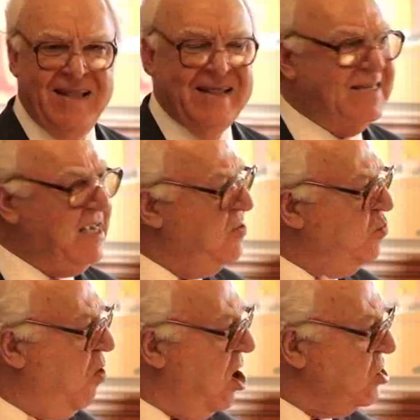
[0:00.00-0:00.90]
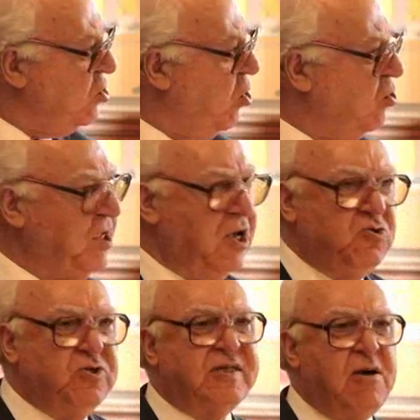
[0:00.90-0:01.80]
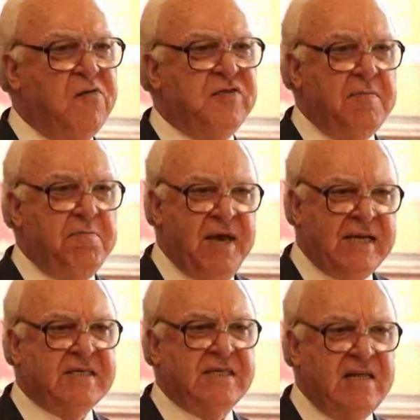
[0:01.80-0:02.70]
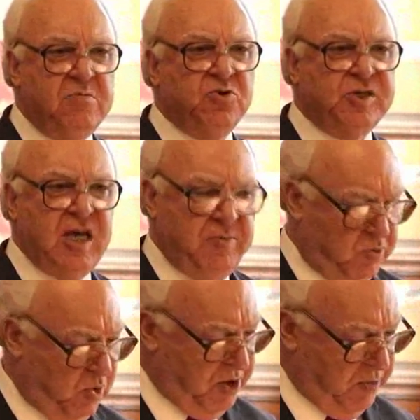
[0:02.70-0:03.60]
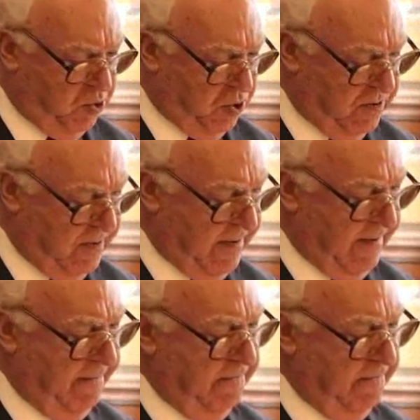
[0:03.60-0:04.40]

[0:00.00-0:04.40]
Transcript: that in one go they lose some of their best and the most capable people,